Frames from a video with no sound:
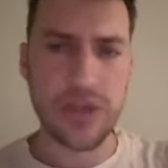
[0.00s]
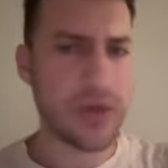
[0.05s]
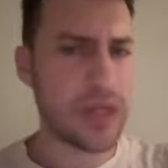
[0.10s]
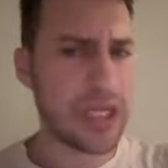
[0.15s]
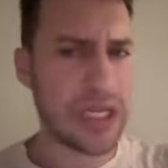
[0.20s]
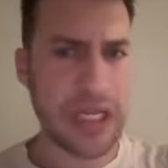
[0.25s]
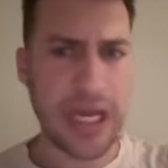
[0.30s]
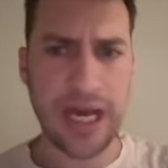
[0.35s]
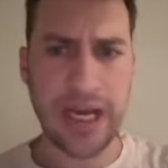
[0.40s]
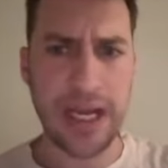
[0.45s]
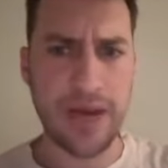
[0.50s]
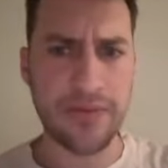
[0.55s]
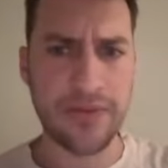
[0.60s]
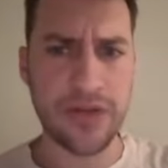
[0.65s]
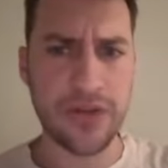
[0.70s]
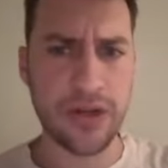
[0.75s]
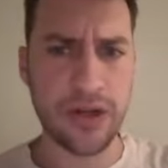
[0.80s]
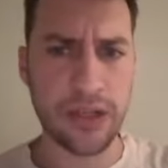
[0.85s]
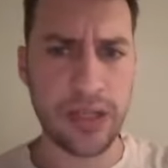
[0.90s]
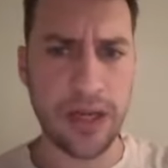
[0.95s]
You cannot have a
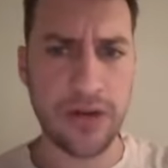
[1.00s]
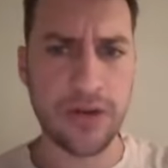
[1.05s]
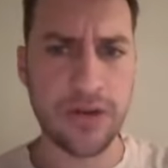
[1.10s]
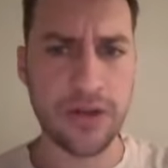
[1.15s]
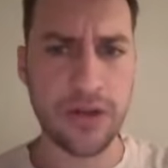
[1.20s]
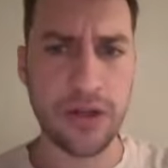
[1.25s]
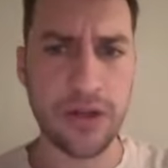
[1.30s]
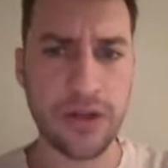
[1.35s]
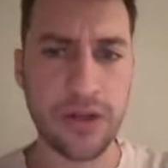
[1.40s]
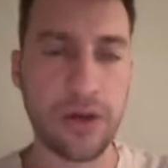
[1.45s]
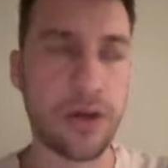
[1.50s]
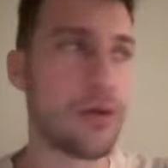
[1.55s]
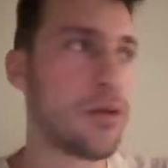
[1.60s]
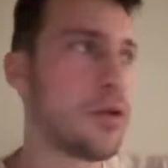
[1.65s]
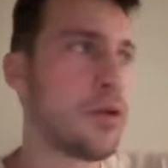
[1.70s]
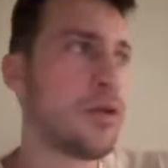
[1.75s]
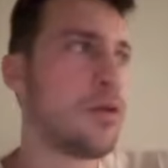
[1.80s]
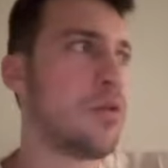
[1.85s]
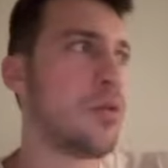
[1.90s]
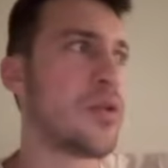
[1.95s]
strong downtrend, or
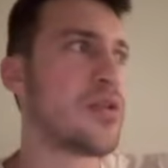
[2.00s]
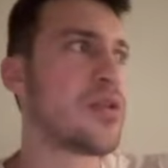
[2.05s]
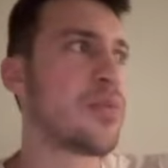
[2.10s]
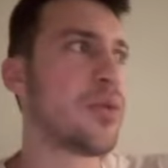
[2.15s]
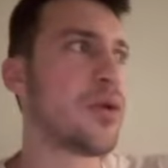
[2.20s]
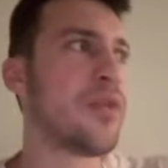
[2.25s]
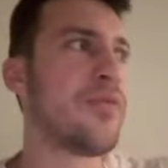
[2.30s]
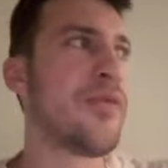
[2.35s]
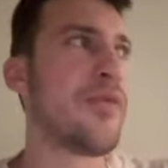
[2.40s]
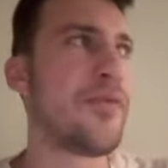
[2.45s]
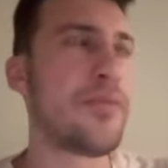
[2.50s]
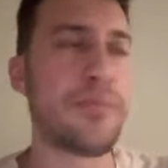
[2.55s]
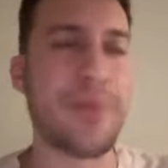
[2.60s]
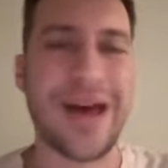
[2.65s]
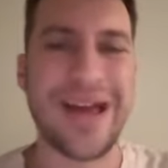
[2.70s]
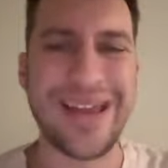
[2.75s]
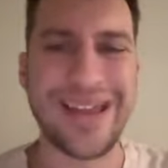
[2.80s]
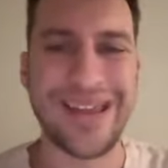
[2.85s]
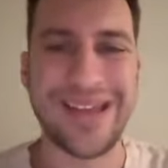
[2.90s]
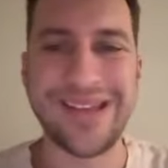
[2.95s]
what's the point of even
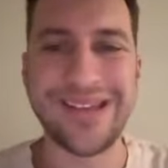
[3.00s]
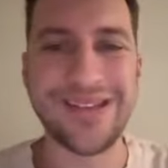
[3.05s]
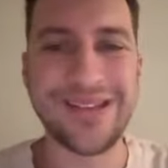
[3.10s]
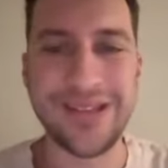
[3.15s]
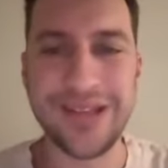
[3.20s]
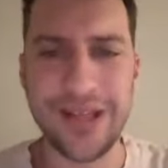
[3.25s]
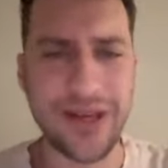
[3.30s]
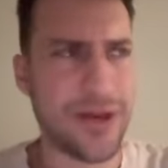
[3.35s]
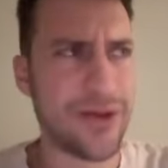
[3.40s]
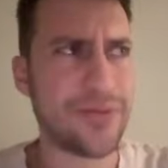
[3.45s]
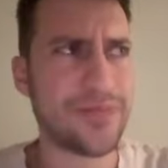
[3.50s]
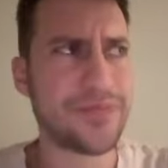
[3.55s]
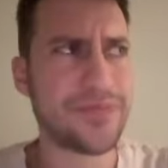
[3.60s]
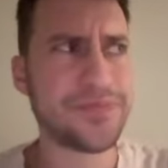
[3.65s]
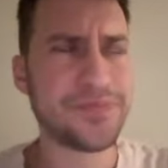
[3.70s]
buying it, you know?